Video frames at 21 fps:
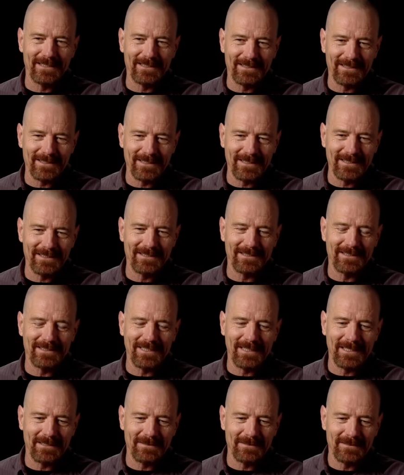It's
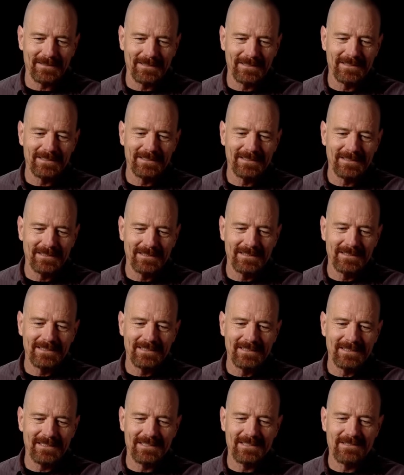it's uh,
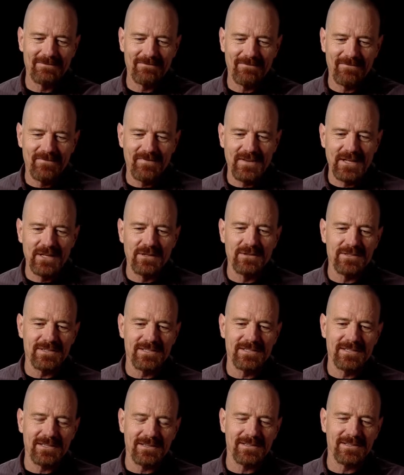it
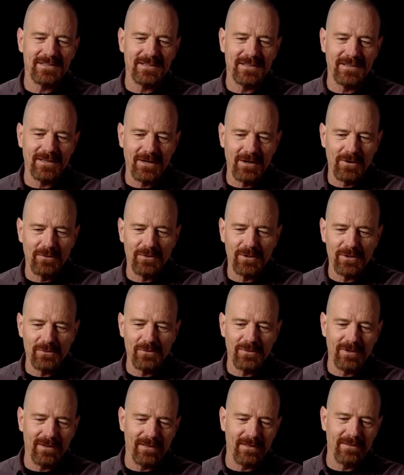fills you know
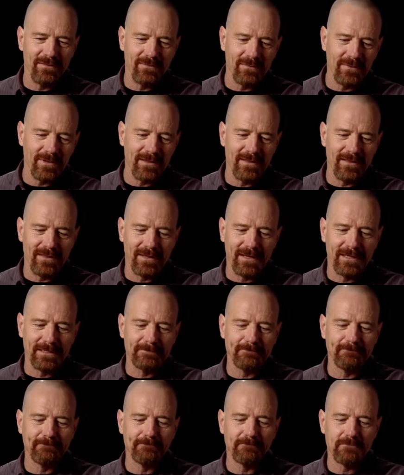you with with
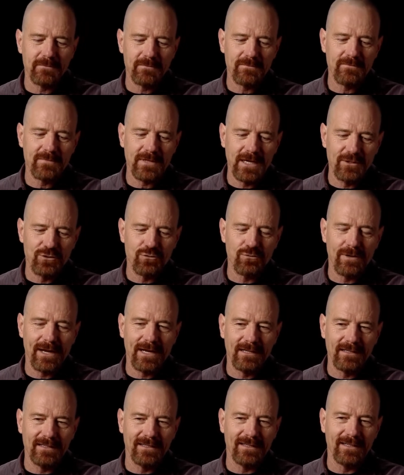um,
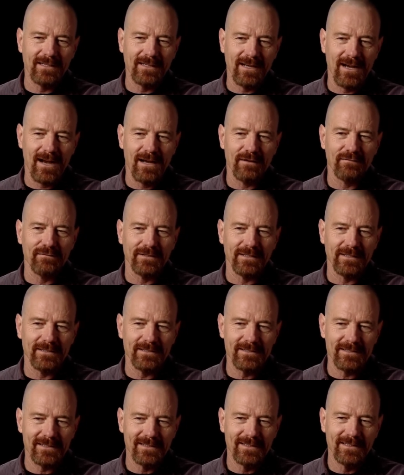adrenaline and
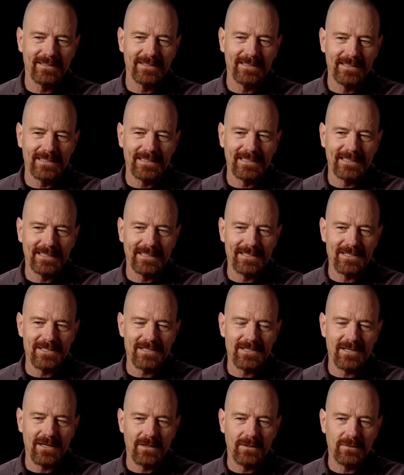confidence,
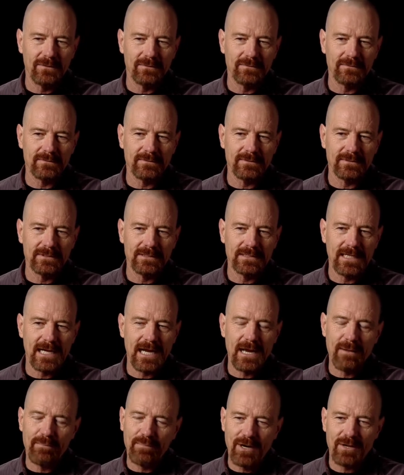and so
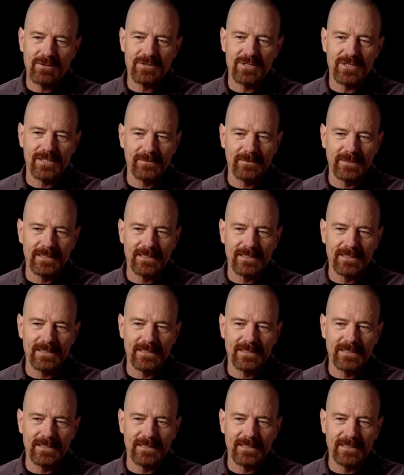I approach him